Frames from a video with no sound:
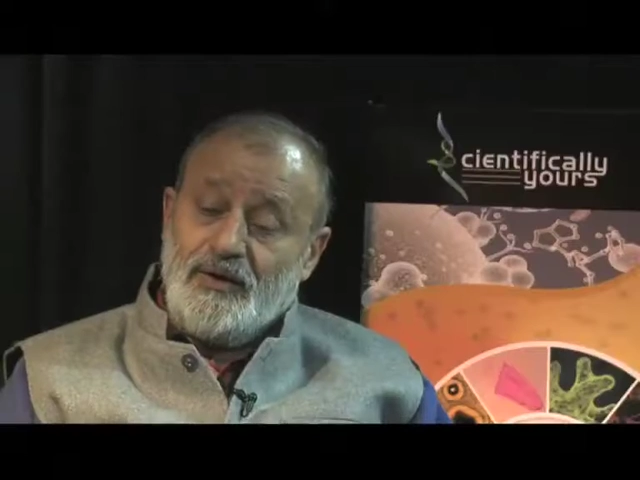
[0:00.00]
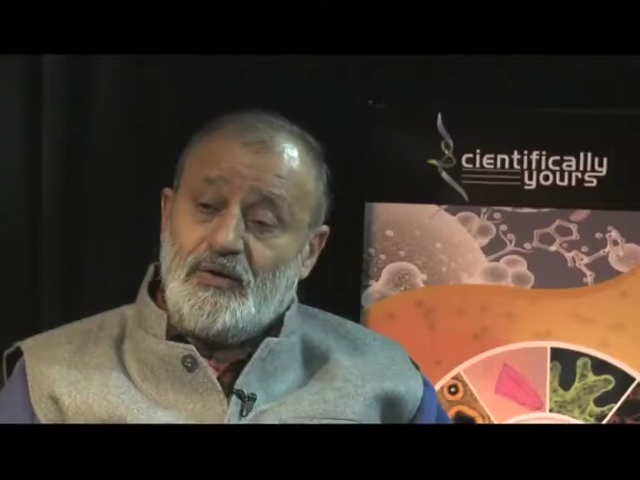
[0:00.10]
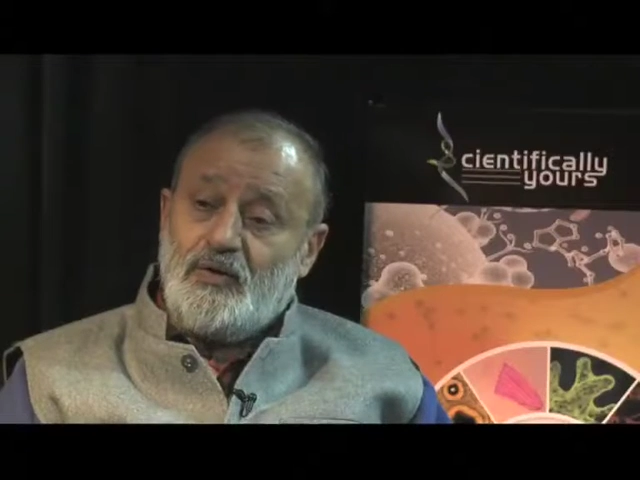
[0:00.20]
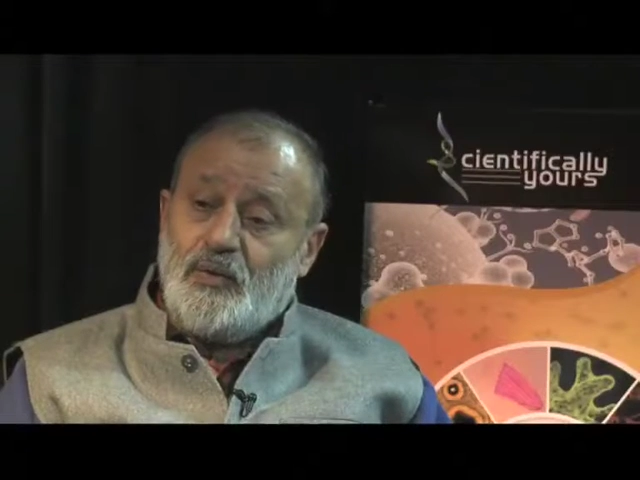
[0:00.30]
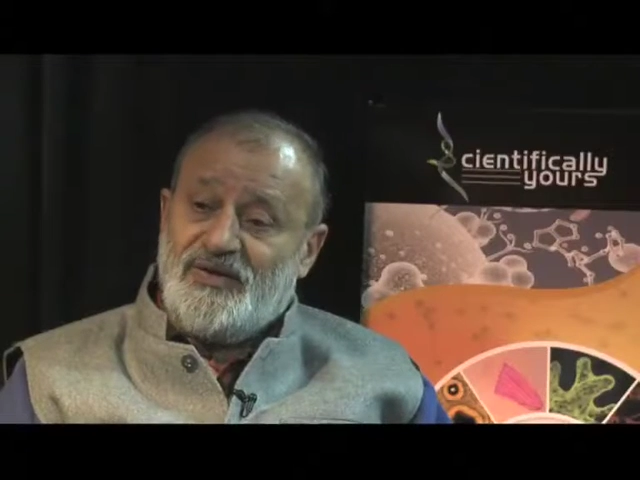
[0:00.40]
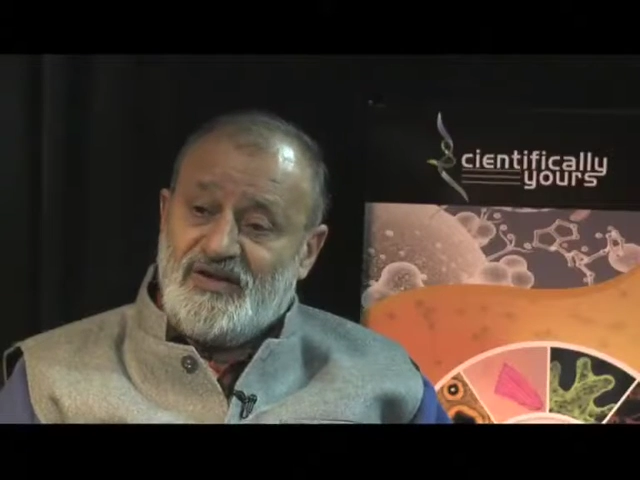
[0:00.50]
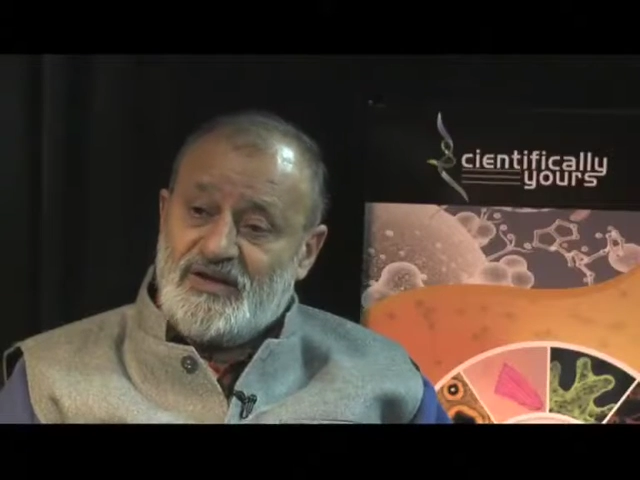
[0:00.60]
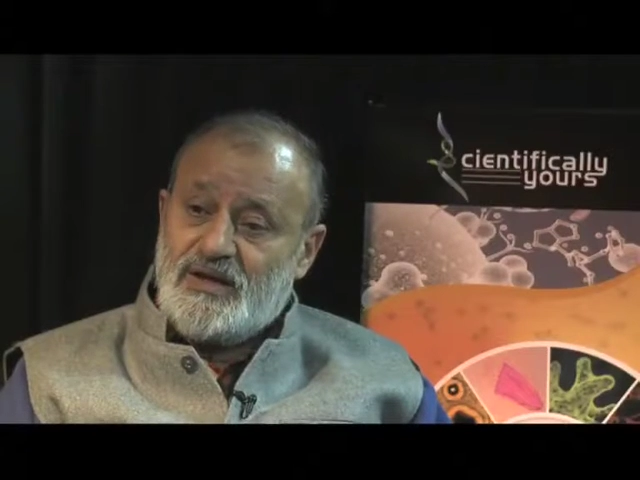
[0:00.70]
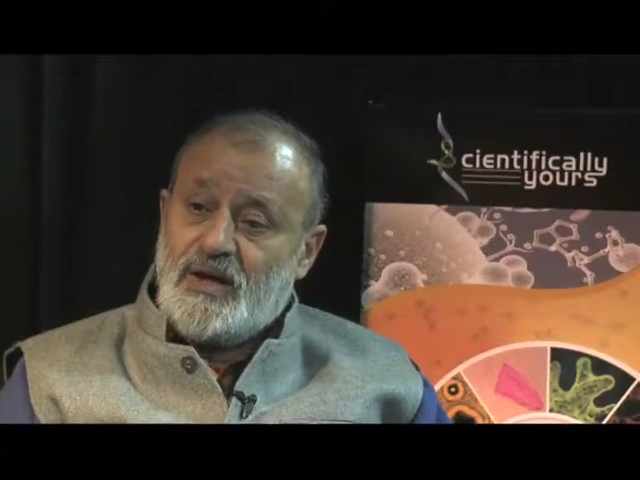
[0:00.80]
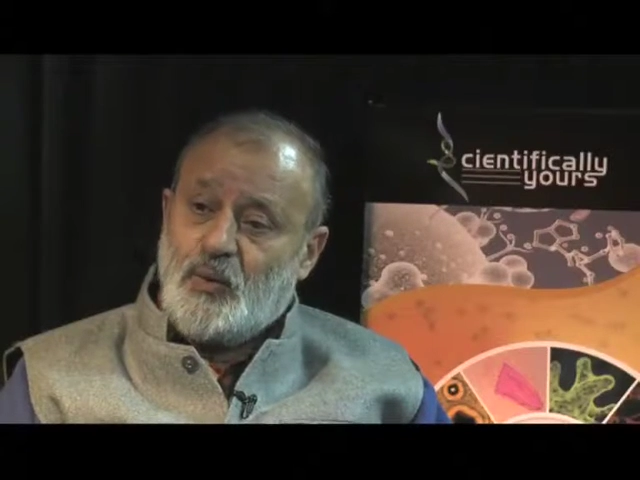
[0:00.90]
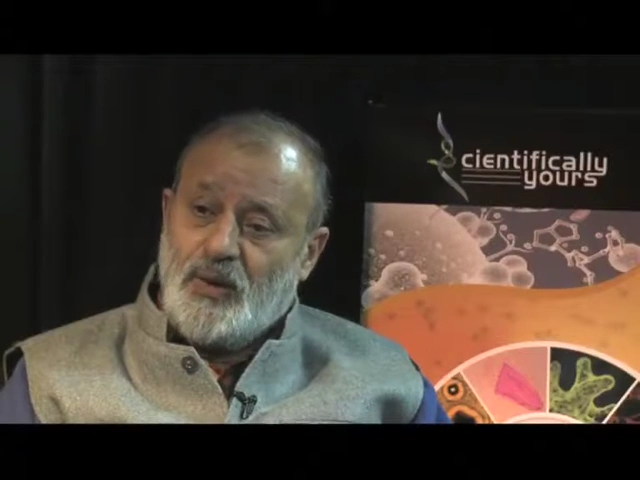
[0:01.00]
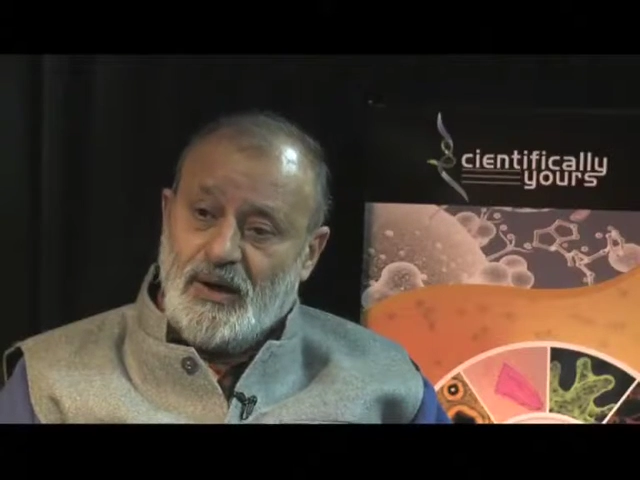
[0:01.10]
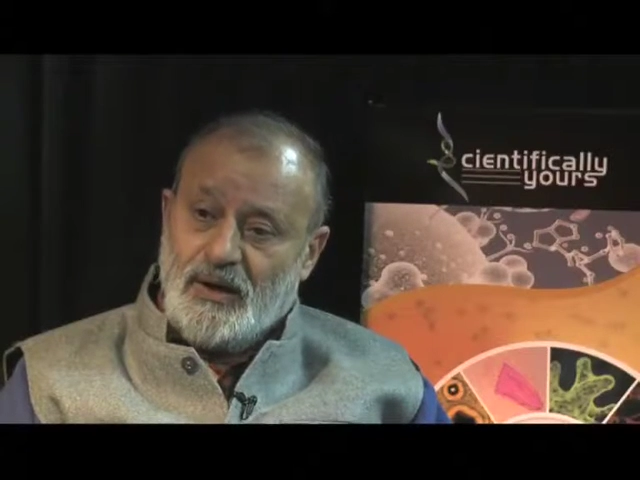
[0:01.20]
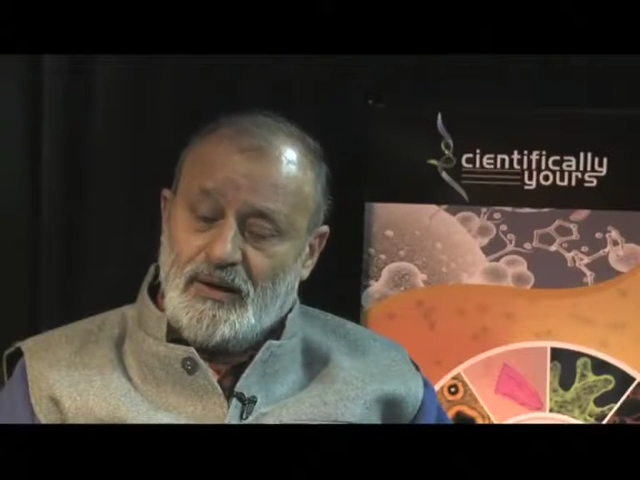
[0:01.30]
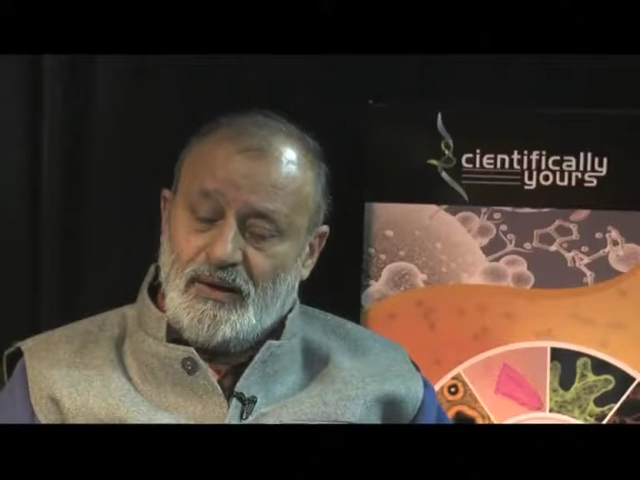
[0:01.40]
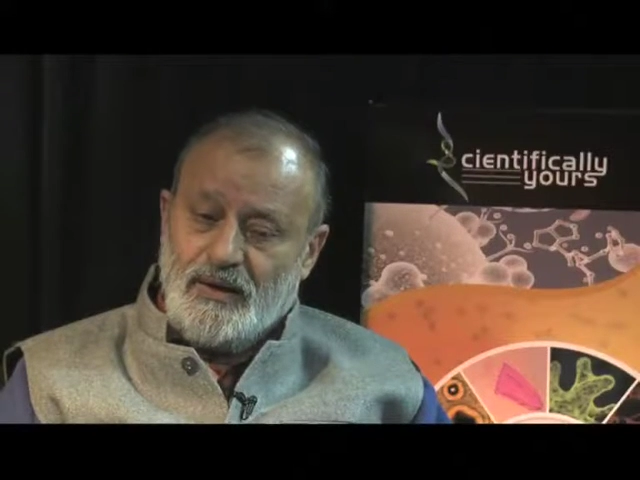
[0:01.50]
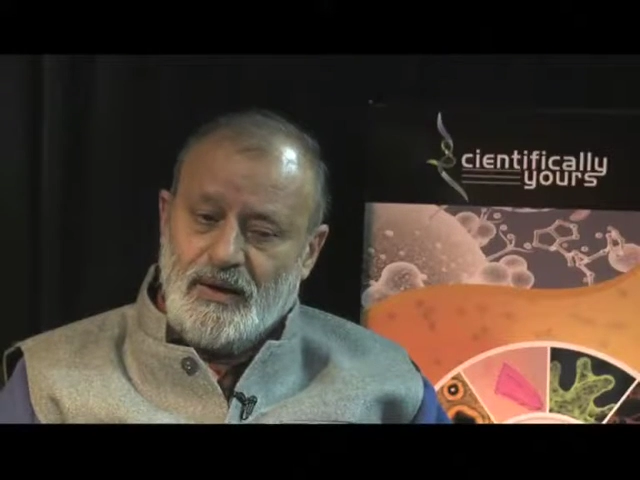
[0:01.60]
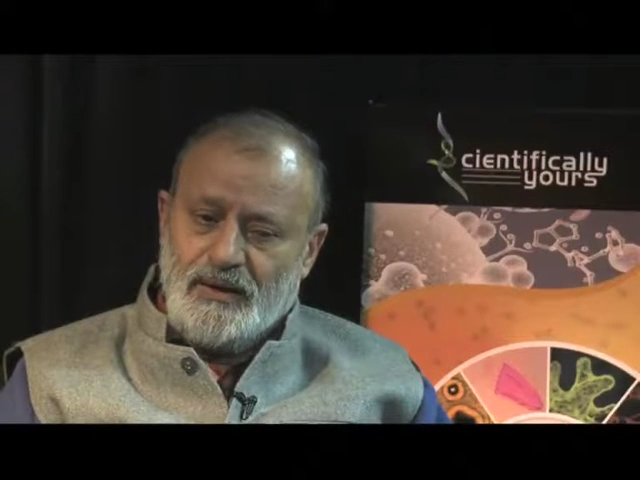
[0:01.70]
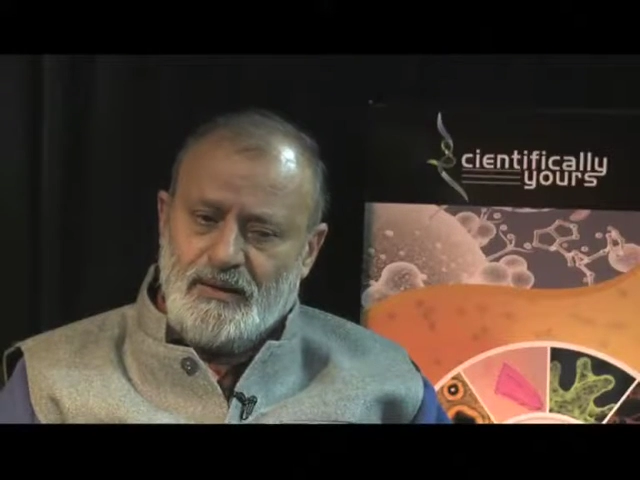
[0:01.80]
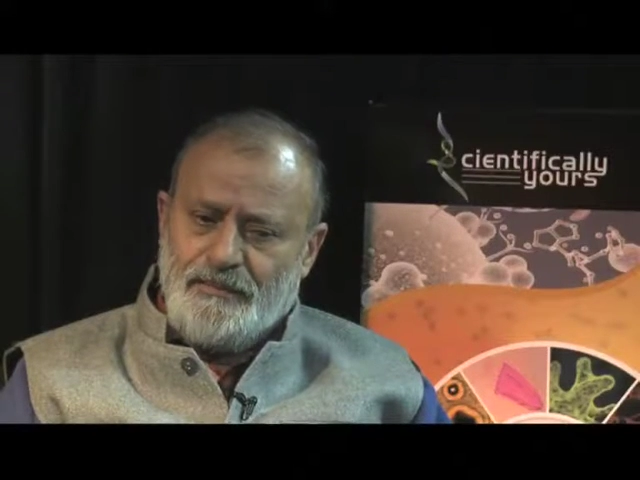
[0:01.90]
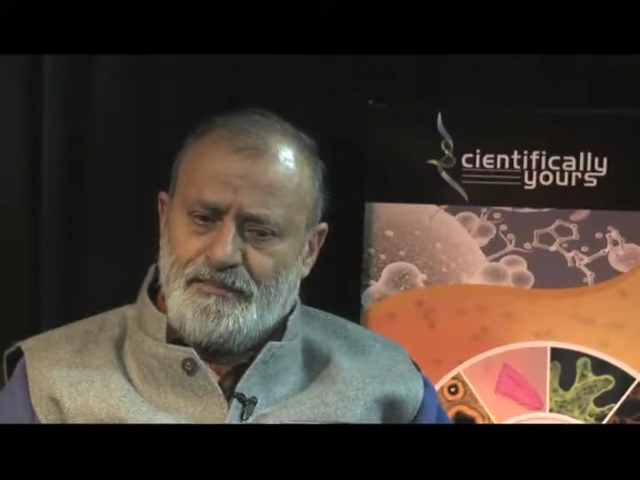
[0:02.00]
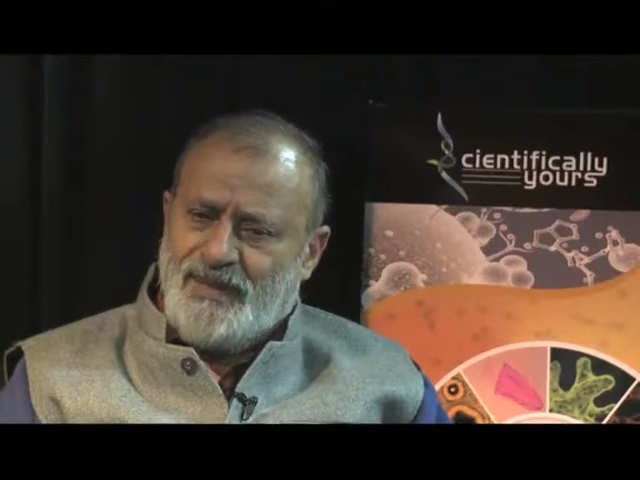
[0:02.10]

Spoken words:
you visited and worked in the